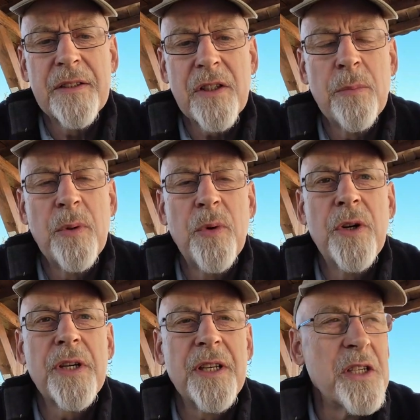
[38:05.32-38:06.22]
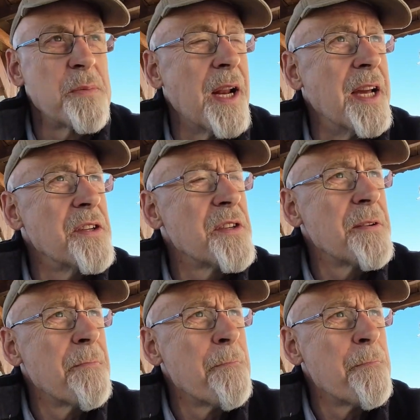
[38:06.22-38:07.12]
to come and work at this place,
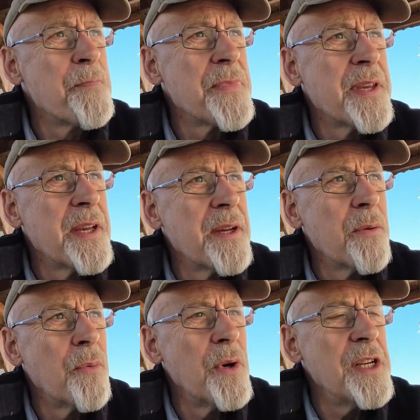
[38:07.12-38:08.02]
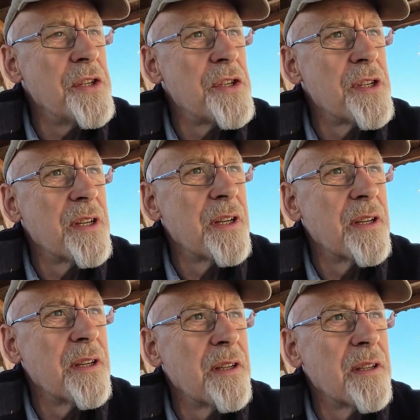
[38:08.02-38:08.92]
which
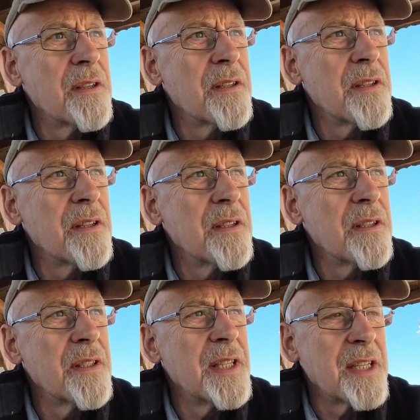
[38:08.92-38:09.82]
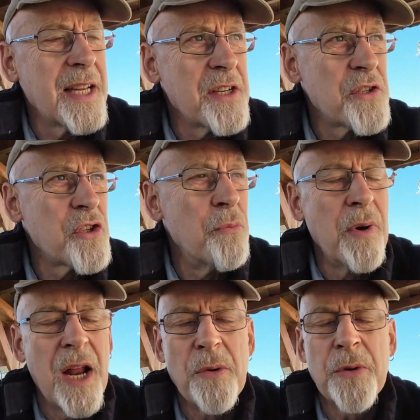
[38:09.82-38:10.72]
they'll get some
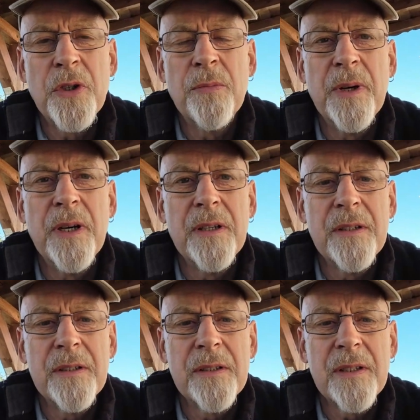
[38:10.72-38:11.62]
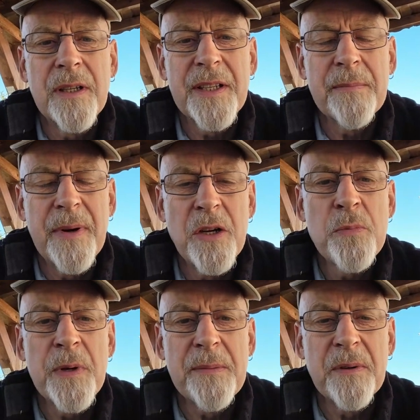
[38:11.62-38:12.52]
local, but I think
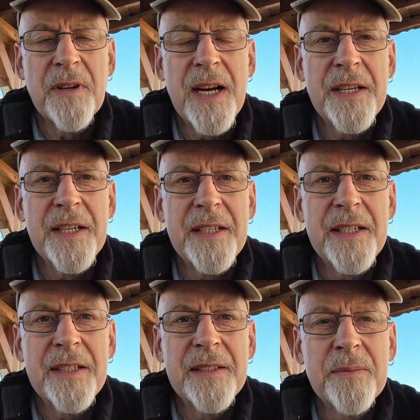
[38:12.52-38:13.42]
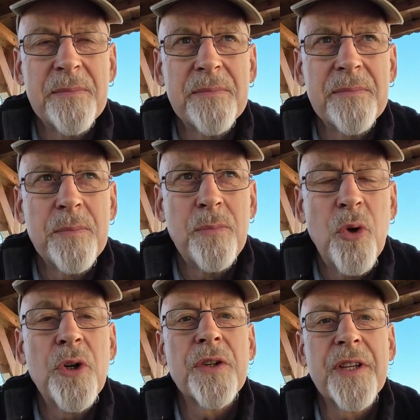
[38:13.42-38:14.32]
most people around here
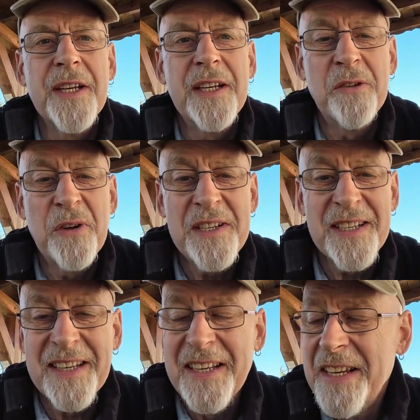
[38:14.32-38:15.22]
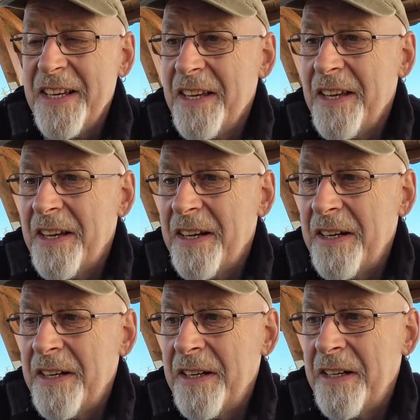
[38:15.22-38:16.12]
work there already.
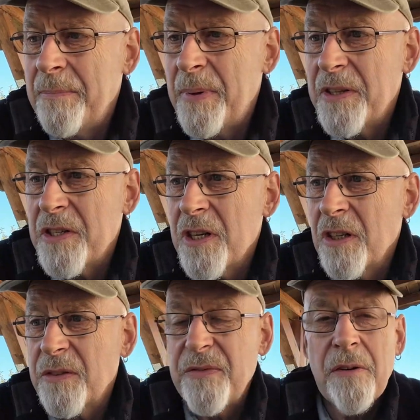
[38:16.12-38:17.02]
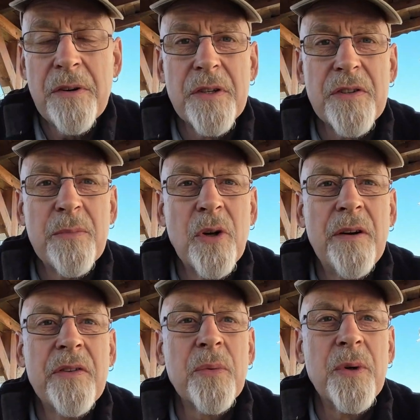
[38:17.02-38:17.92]
But there's a lot of foreigners from all
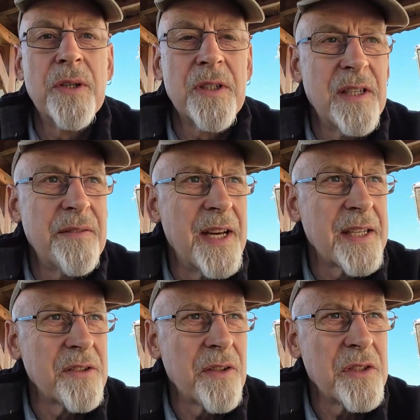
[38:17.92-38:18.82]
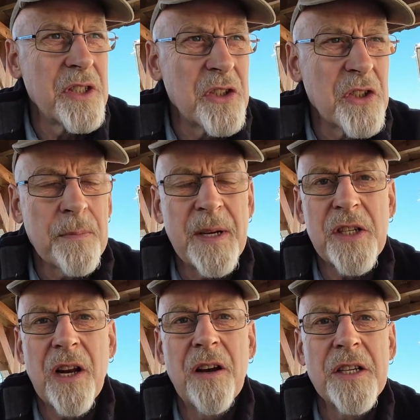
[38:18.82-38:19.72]
over the world live there because obviously it's a
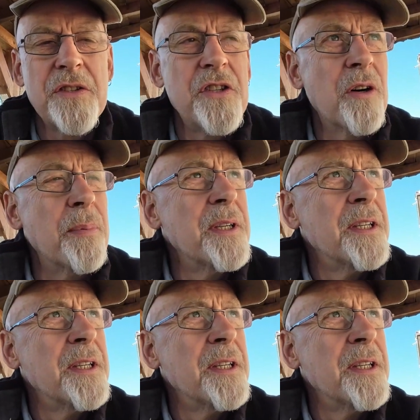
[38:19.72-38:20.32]
specialised job.